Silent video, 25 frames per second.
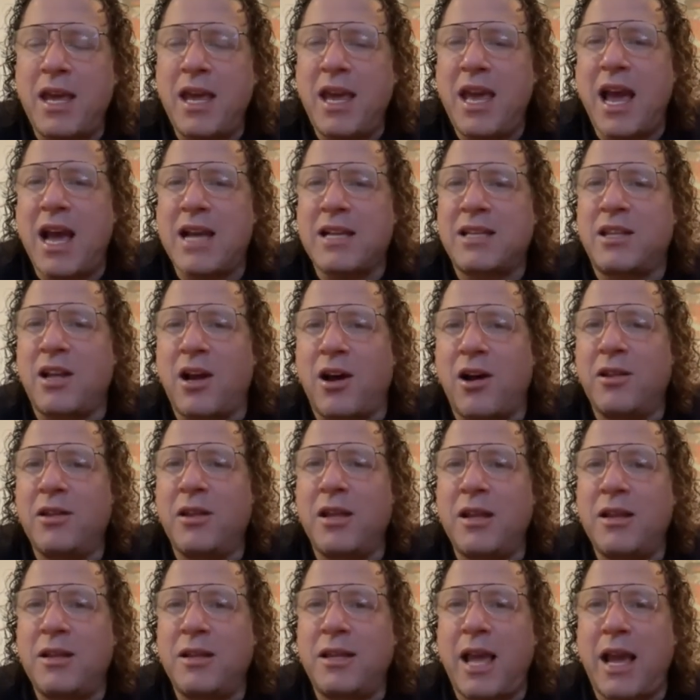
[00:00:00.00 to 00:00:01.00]
he asked The
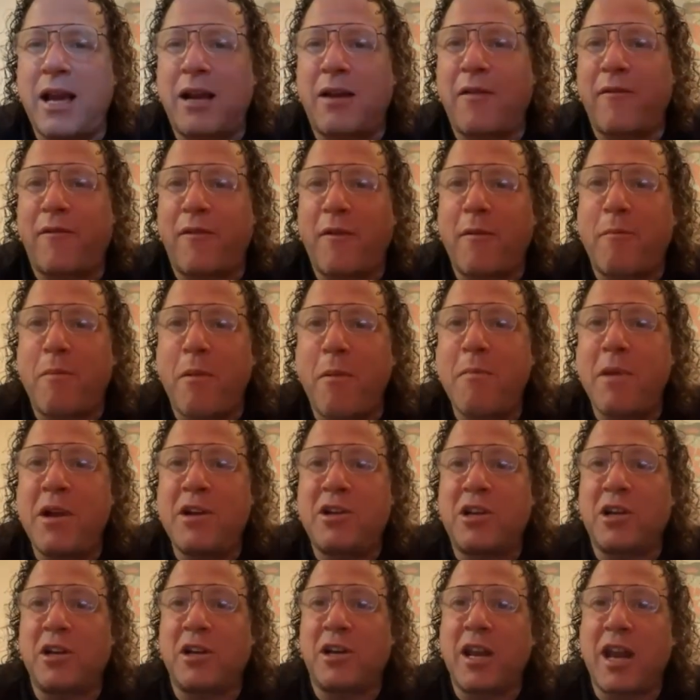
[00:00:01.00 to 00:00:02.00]
Undertaker for
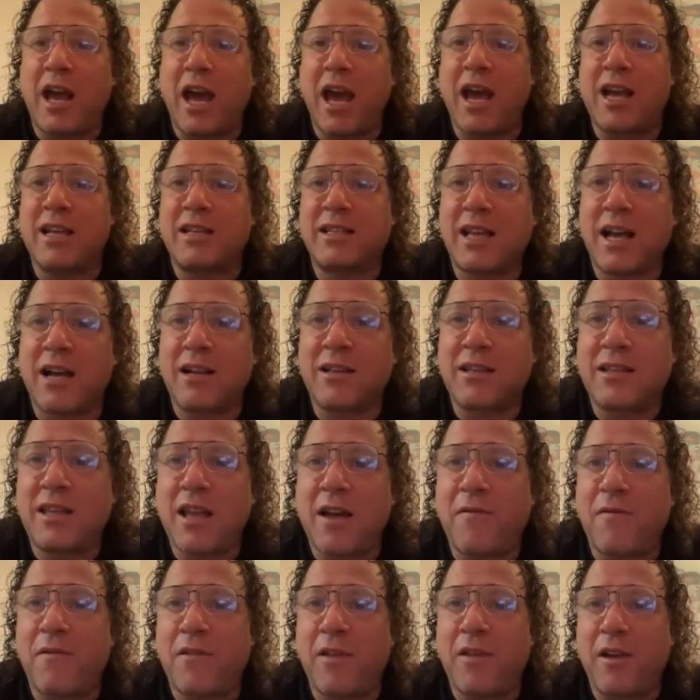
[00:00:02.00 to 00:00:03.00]
permission. Can I ask out
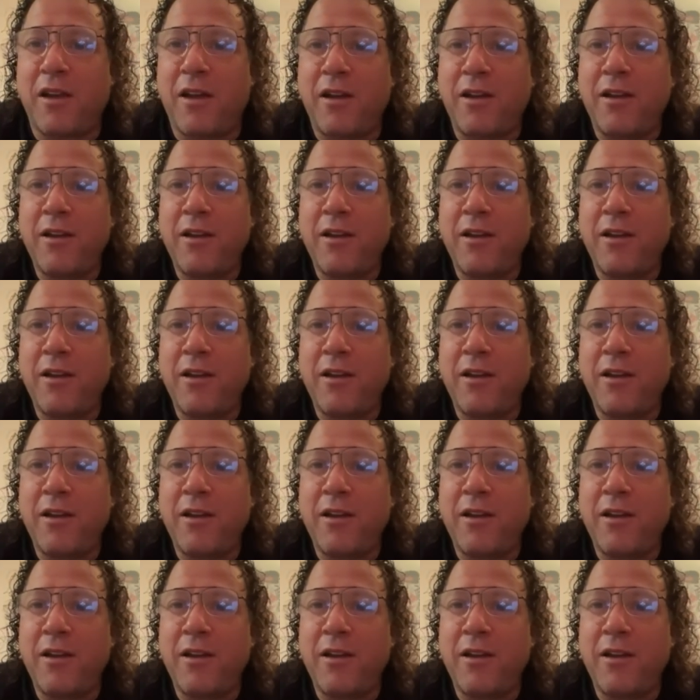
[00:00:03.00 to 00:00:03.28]
Stephanie?